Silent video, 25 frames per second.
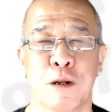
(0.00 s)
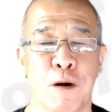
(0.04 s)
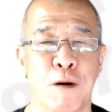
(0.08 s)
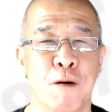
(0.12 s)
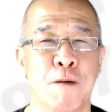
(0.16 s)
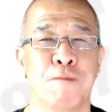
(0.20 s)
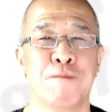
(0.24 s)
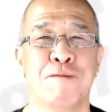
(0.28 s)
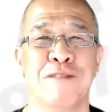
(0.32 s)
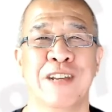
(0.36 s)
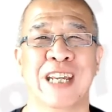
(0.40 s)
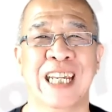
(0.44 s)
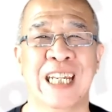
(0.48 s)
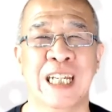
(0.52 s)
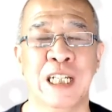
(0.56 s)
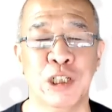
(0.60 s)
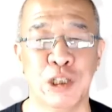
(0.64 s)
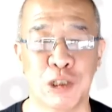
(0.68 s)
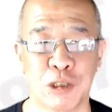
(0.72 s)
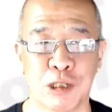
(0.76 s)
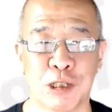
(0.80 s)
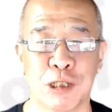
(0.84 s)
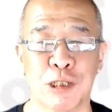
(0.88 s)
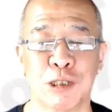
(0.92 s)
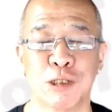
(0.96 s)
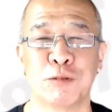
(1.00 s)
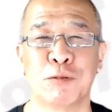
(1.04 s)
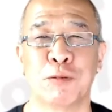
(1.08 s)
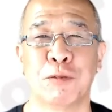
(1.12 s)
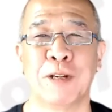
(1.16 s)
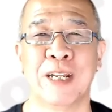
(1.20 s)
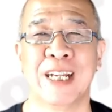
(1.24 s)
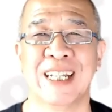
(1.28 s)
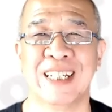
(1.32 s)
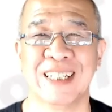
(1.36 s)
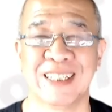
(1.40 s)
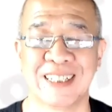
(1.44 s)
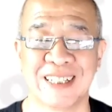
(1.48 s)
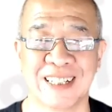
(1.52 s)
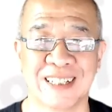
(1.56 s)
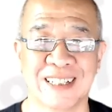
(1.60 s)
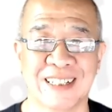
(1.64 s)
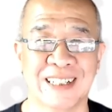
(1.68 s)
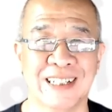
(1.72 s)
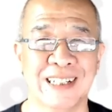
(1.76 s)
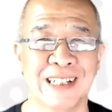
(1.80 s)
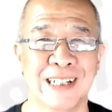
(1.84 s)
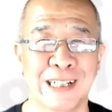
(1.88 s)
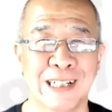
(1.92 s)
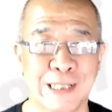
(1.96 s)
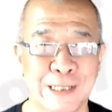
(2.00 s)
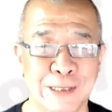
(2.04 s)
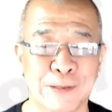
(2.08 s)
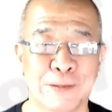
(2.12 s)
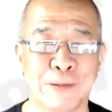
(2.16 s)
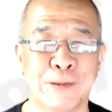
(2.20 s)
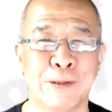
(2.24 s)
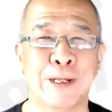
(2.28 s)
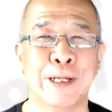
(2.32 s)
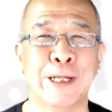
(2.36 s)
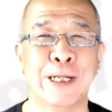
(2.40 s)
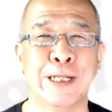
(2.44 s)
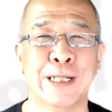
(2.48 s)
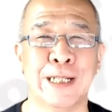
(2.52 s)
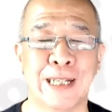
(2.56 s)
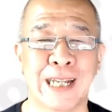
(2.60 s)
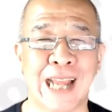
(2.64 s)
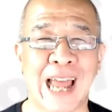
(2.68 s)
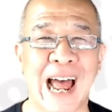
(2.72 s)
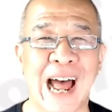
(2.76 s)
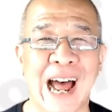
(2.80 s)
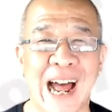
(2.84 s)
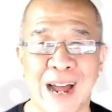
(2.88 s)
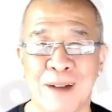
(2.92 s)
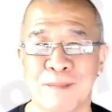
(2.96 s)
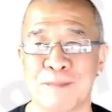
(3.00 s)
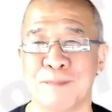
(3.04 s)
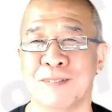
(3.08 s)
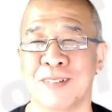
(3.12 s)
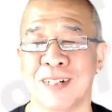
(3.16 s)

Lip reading: of interest rate is going up.